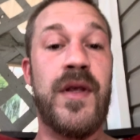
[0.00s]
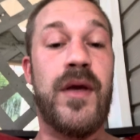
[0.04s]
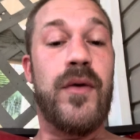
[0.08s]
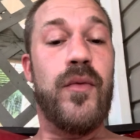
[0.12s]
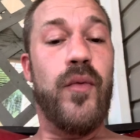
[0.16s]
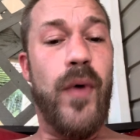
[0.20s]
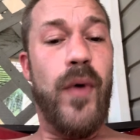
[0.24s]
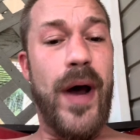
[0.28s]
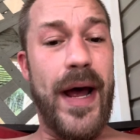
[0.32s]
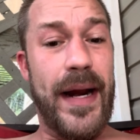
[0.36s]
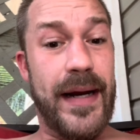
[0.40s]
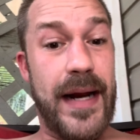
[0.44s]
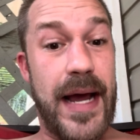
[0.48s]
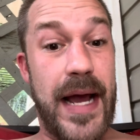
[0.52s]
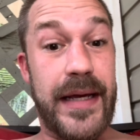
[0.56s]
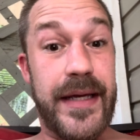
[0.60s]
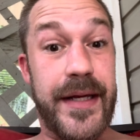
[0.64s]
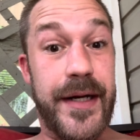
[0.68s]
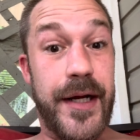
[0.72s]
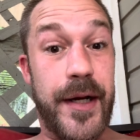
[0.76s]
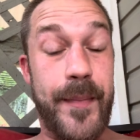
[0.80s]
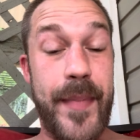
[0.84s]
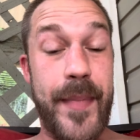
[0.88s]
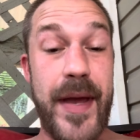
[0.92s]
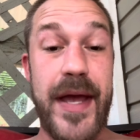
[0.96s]
Why did I get
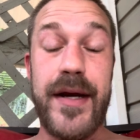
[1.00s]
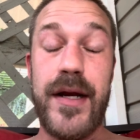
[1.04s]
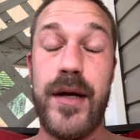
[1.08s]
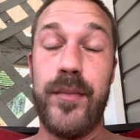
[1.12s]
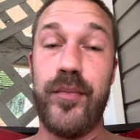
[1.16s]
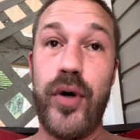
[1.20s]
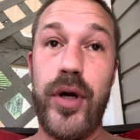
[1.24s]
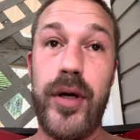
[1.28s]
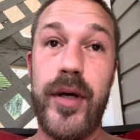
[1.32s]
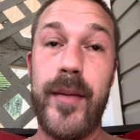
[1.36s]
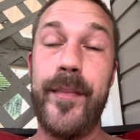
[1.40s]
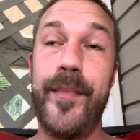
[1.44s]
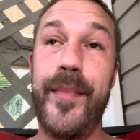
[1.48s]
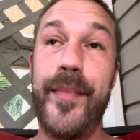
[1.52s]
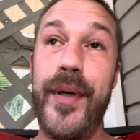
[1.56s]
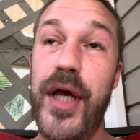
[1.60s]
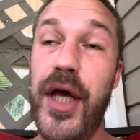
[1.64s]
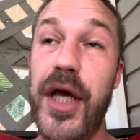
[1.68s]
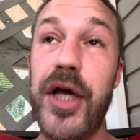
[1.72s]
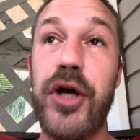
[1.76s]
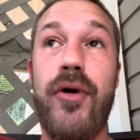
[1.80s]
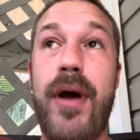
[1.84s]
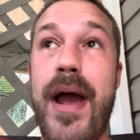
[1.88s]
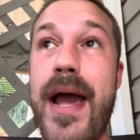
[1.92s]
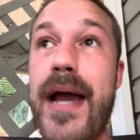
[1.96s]
up at the butt
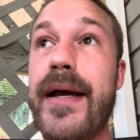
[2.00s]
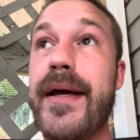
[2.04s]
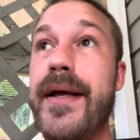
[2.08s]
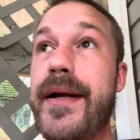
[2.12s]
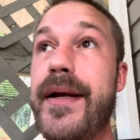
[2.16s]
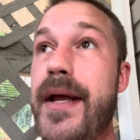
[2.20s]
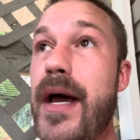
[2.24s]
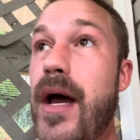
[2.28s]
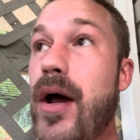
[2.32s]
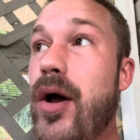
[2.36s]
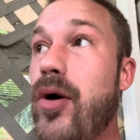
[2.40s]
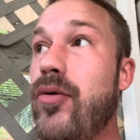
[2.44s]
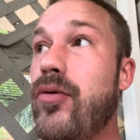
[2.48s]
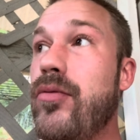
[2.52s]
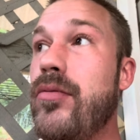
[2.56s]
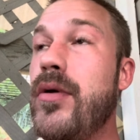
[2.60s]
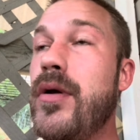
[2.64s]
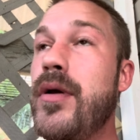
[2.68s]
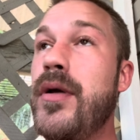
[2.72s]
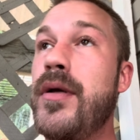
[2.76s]
crack of dawn?